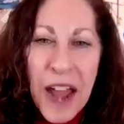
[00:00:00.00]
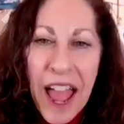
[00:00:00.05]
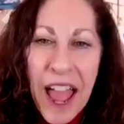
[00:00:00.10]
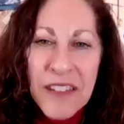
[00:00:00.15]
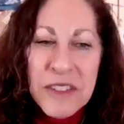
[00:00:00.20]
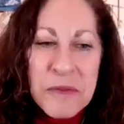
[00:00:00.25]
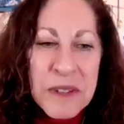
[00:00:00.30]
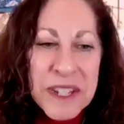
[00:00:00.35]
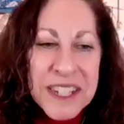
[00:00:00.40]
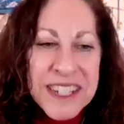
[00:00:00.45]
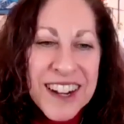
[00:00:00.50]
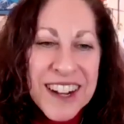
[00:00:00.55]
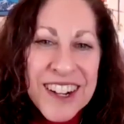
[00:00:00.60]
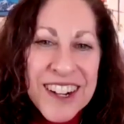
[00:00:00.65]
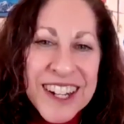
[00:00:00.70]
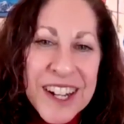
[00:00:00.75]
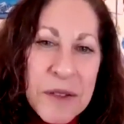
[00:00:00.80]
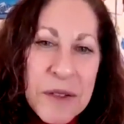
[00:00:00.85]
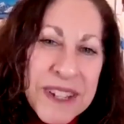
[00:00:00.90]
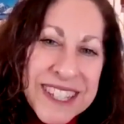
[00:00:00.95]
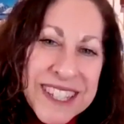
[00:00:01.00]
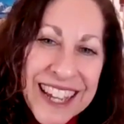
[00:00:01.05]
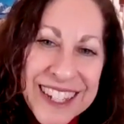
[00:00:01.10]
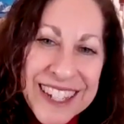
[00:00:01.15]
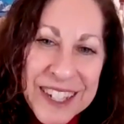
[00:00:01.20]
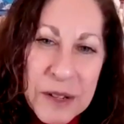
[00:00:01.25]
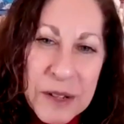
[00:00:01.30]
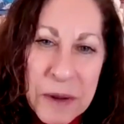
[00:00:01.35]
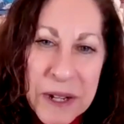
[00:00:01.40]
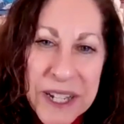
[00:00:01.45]
having me, Teri. I'm
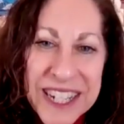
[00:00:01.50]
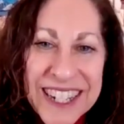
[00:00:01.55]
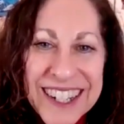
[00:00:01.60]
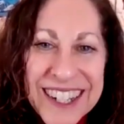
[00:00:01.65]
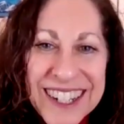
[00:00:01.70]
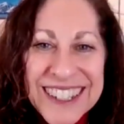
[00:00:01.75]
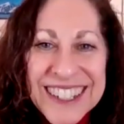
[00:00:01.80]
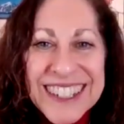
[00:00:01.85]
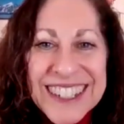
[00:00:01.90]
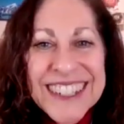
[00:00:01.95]
excited to be here.